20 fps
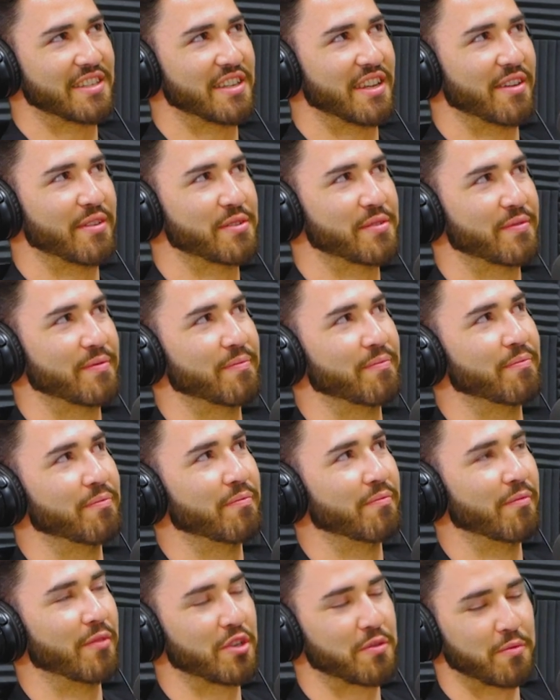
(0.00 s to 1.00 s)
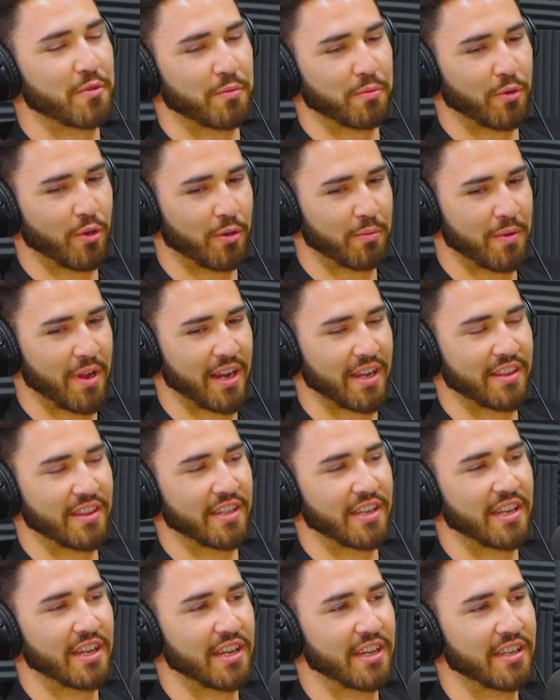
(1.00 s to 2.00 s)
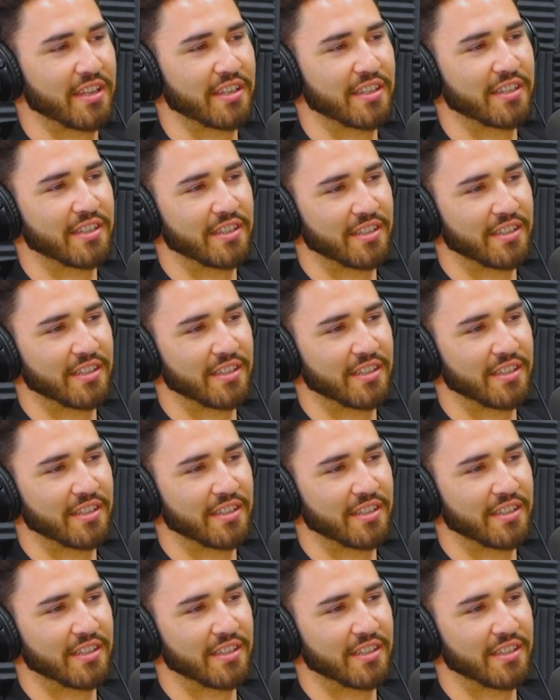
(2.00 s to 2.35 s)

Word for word: Guess yeah, it was much more important back in the day.